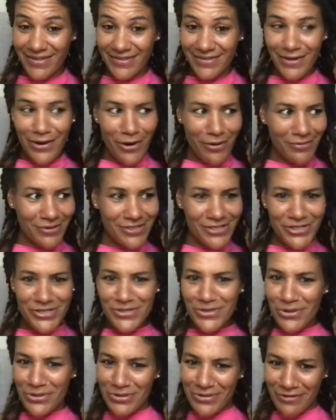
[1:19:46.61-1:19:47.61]
yo
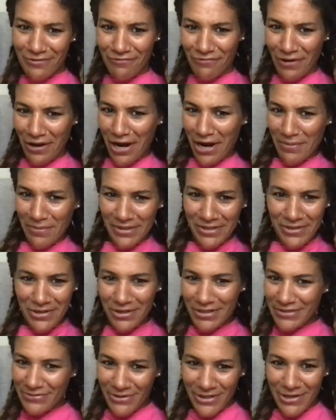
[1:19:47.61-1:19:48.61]
just go to the farm and
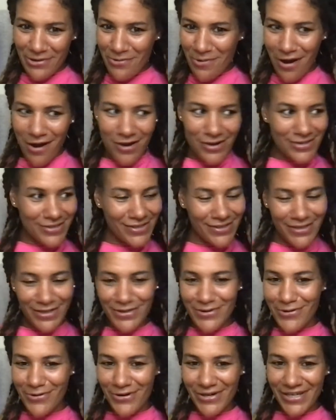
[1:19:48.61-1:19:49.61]
cut where you want and
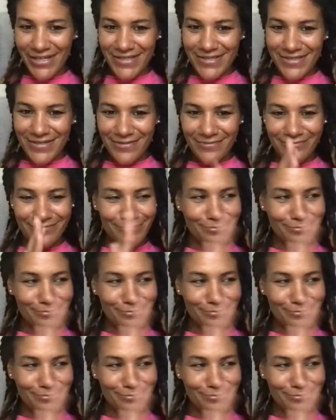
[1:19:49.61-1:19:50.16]
then cook it